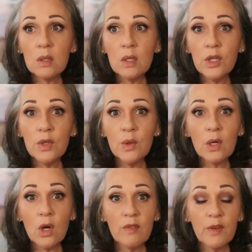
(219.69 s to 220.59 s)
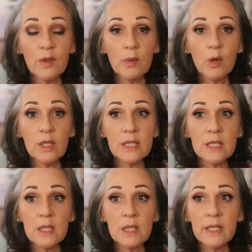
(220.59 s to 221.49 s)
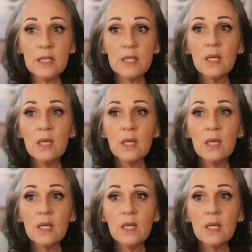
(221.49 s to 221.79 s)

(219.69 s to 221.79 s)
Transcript: a follow-up call is nice.